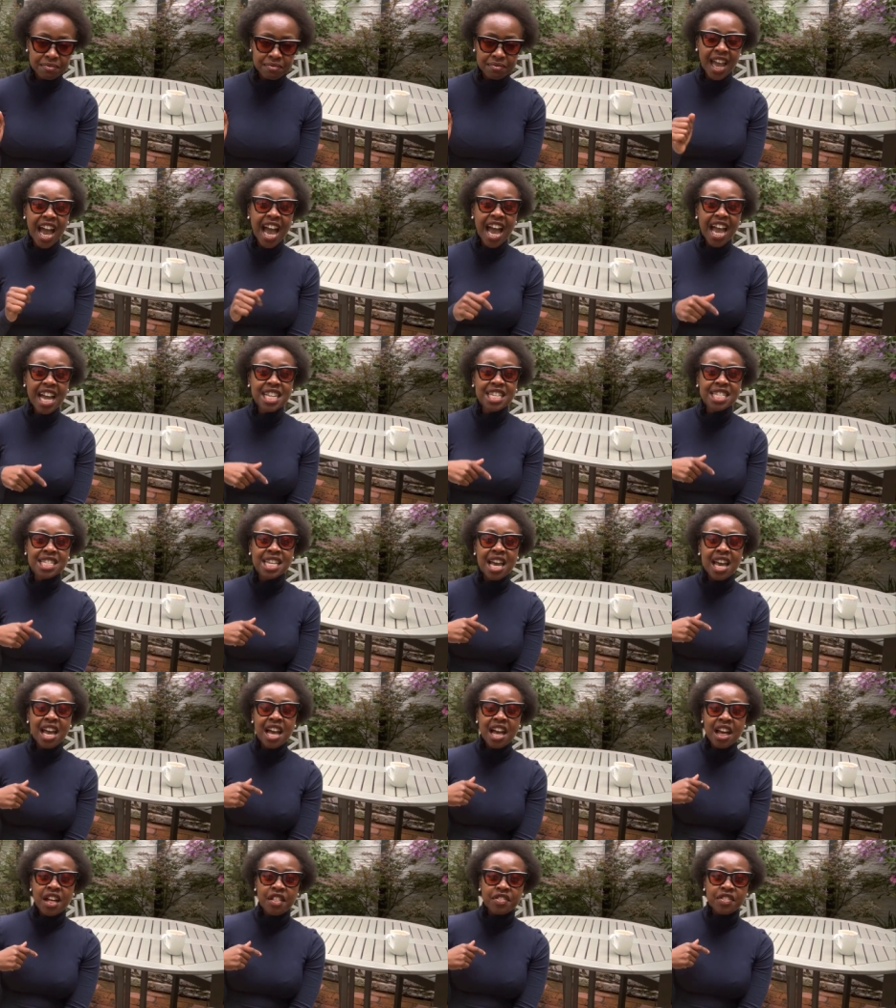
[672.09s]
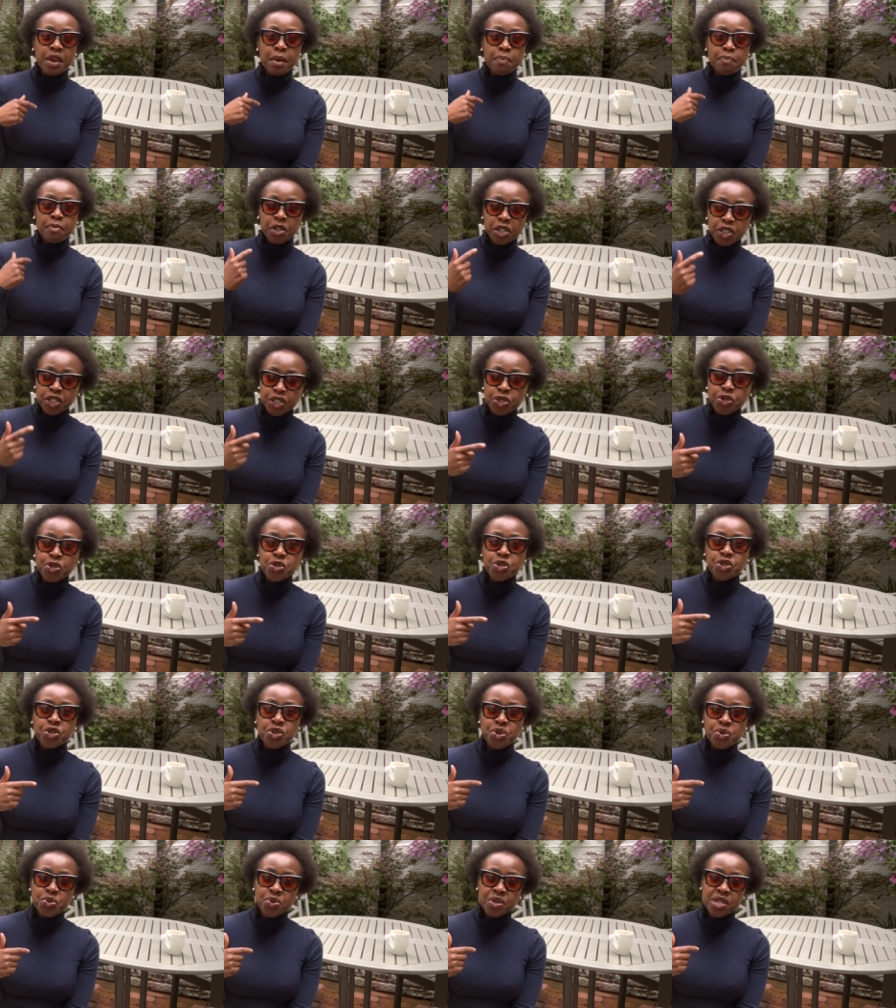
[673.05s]
And they're produced
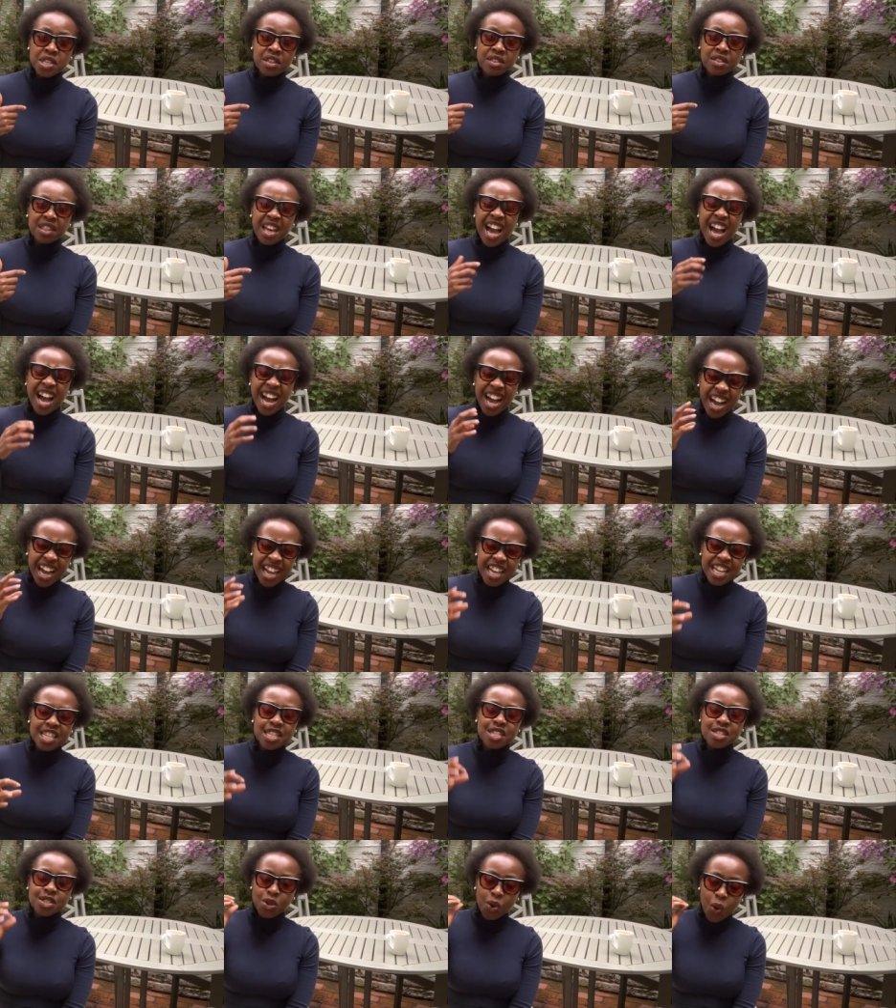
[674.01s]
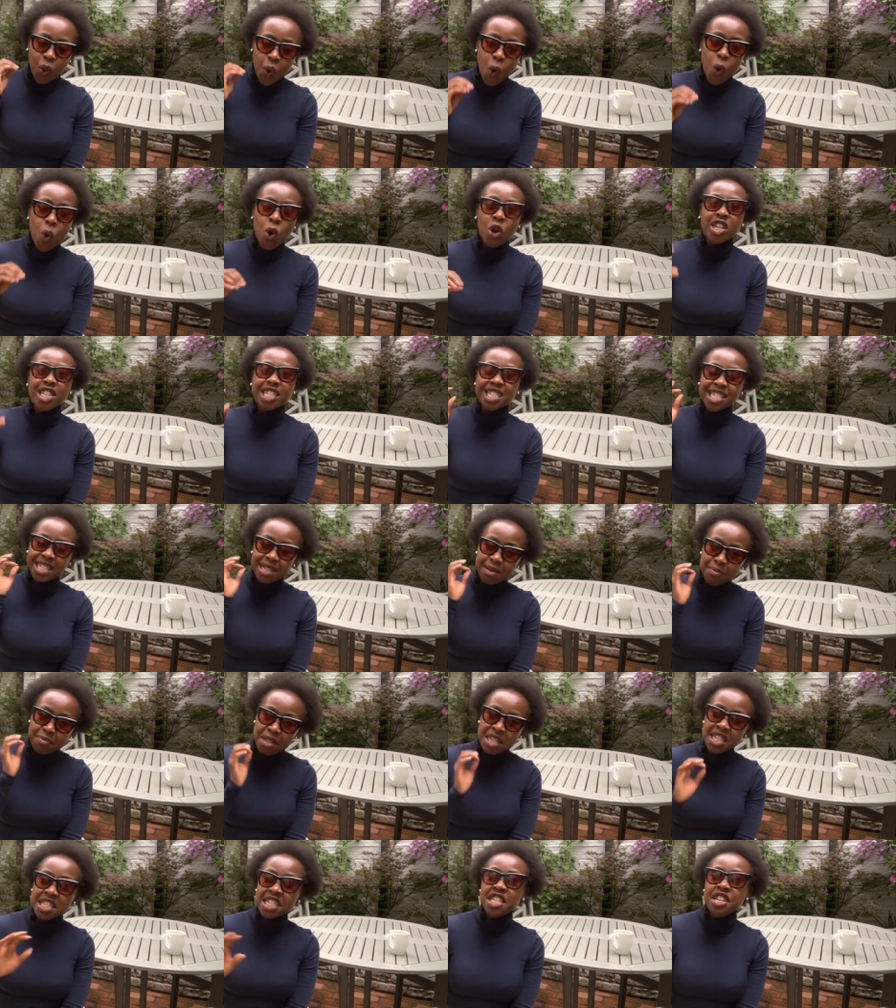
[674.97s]
using the highest quality
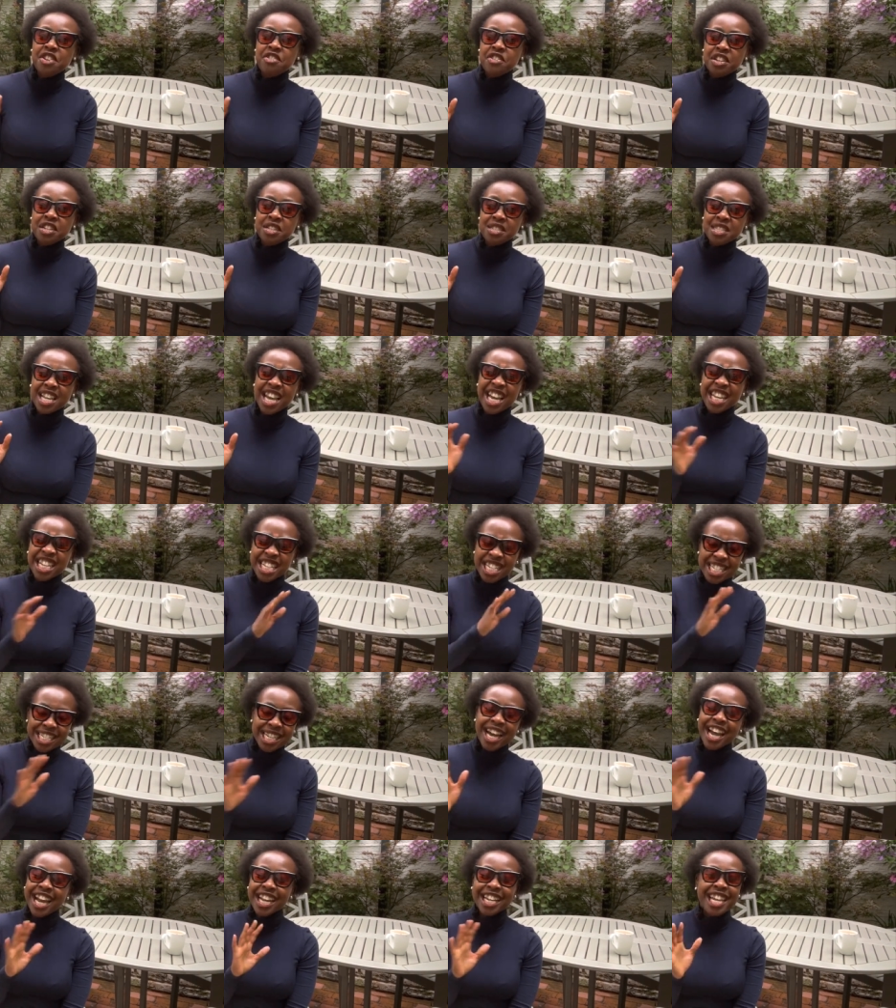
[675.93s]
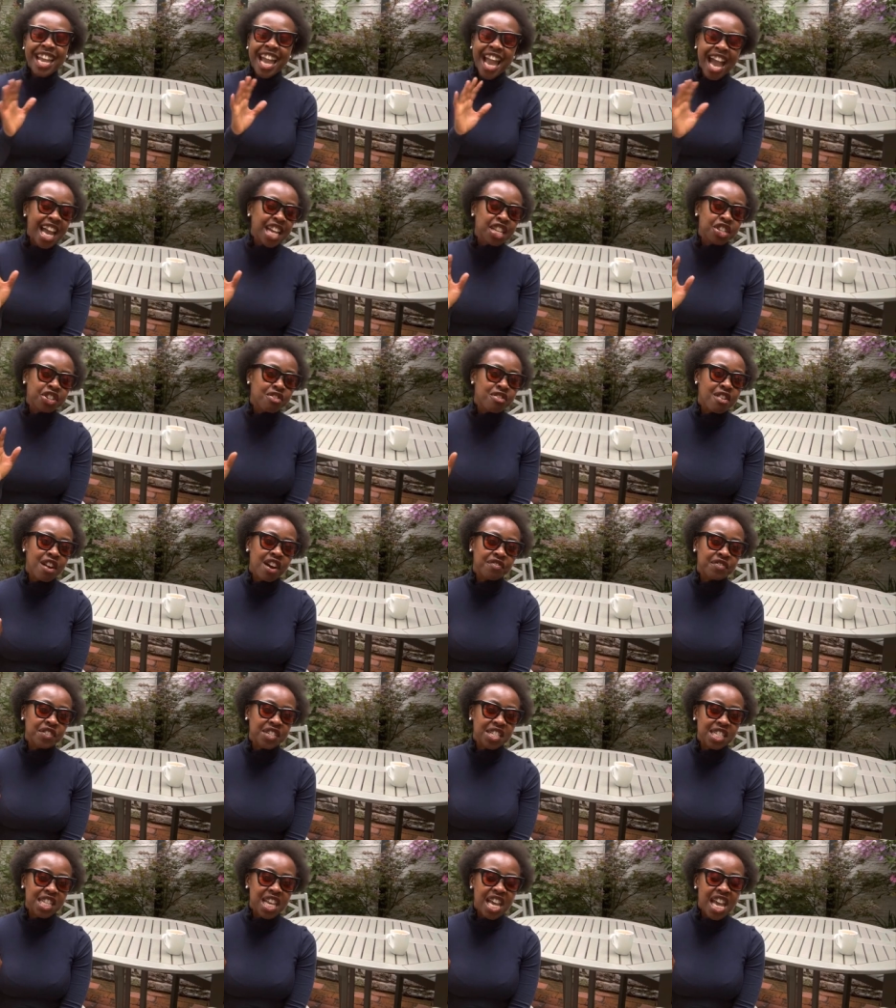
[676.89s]
materials and entirely
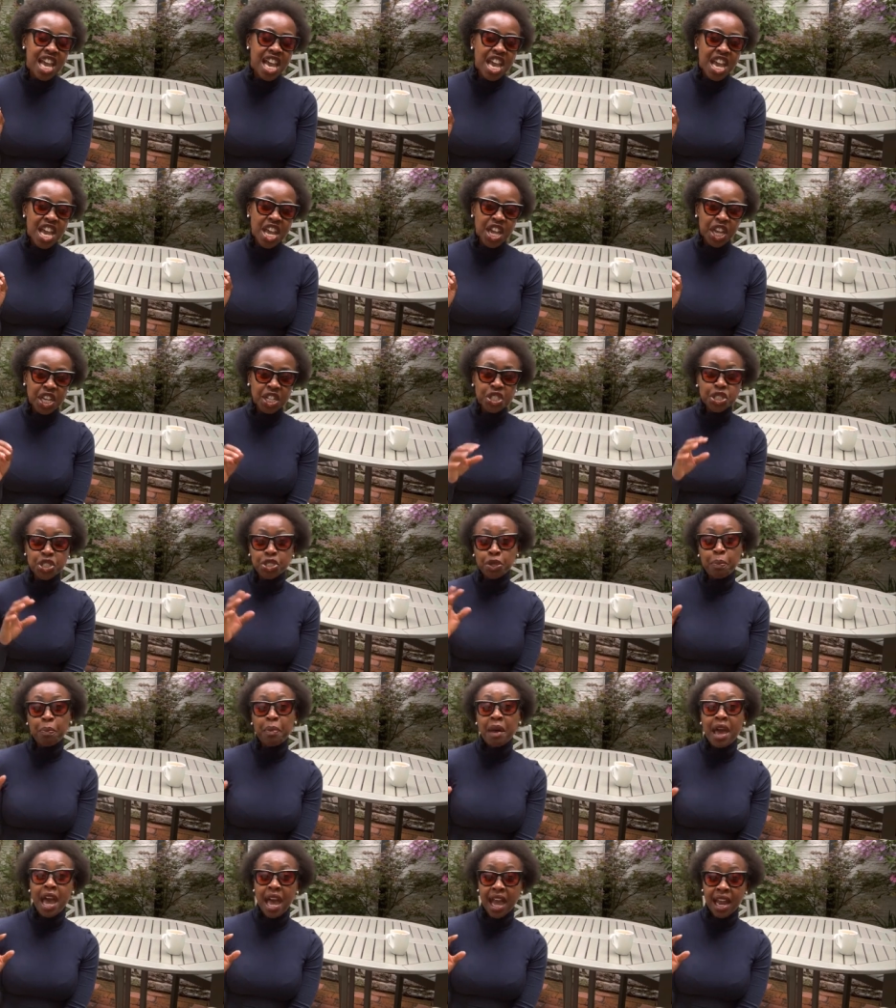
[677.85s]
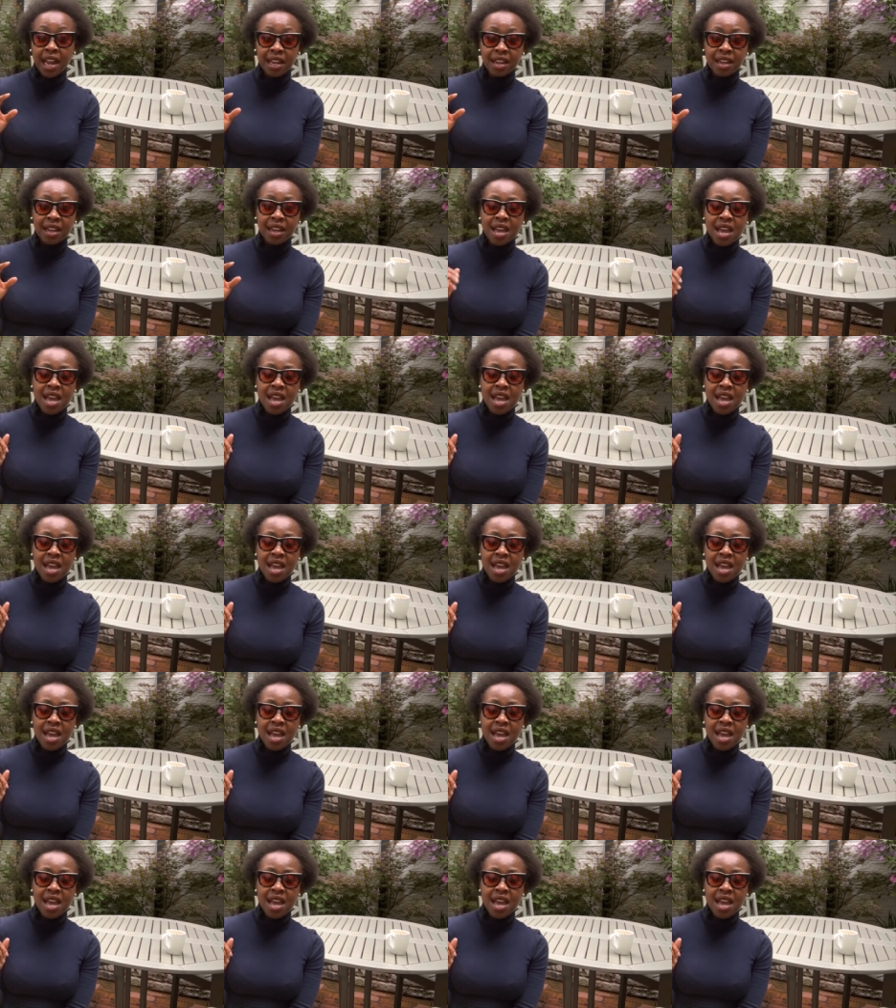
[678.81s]
handcrafted in Japan.